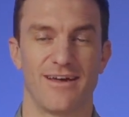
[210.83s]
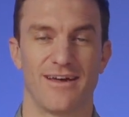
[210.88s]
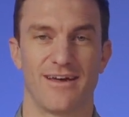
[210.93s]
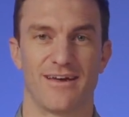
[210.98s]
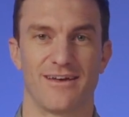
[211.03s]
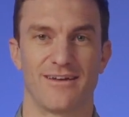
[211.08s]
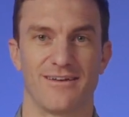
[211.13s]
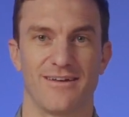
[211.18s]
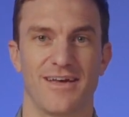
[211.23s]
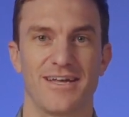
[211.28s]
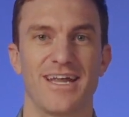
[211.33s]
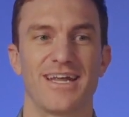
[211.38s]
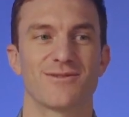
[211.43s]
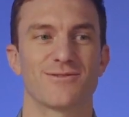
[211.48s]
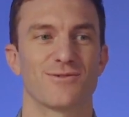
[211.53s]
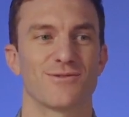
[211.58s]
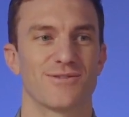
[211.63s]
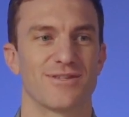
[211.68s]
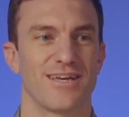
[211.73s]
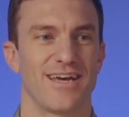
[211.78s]
an
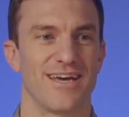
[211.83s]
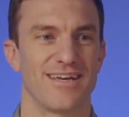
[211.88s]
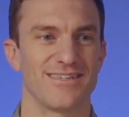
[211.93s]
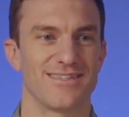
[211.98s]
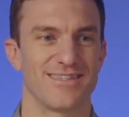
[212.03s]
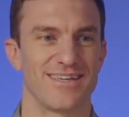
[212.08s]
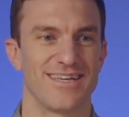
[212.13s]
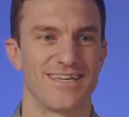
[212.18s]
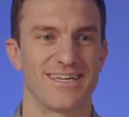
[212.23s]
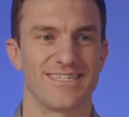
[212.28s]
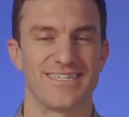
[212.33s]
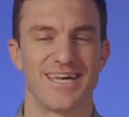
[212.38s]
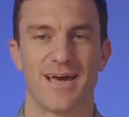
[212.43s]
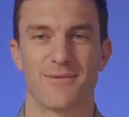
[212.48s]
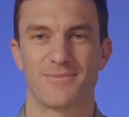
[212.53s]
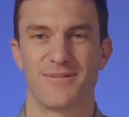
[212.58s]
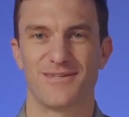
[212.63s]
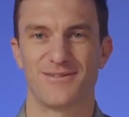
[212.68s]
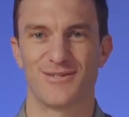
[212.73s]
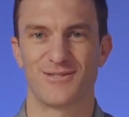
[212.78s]
exercise in
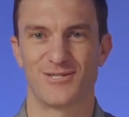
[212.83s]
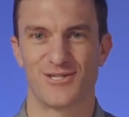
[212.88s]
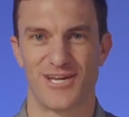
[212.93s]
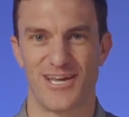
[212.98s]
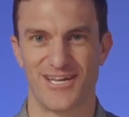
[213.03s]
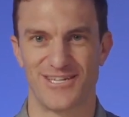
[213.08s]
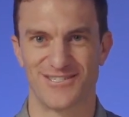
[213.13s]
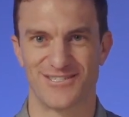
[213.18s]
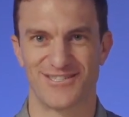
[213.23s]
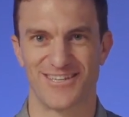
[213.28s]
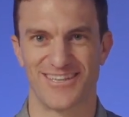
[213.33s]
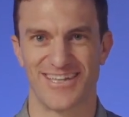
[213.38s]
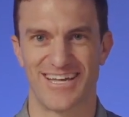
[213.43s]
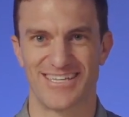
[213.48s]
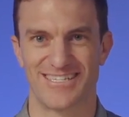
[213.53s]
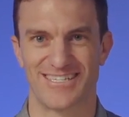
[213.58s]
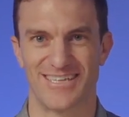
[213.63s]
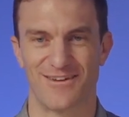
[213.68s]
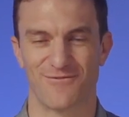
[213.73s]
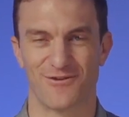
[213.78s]
adapting to change the
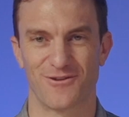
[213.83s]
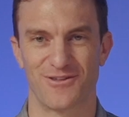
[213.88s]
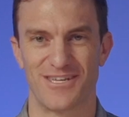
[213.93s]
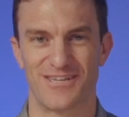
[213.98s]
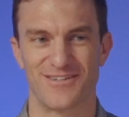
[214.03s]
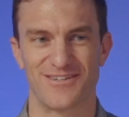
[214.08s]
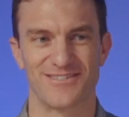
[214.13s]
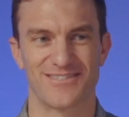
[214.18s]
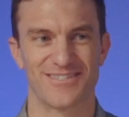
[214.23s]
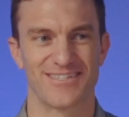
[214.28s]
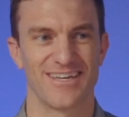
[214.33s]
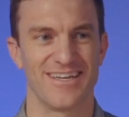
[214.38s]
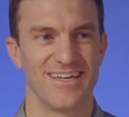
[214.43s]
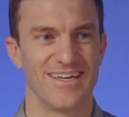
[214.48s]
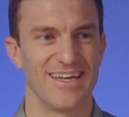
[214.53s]
last several years.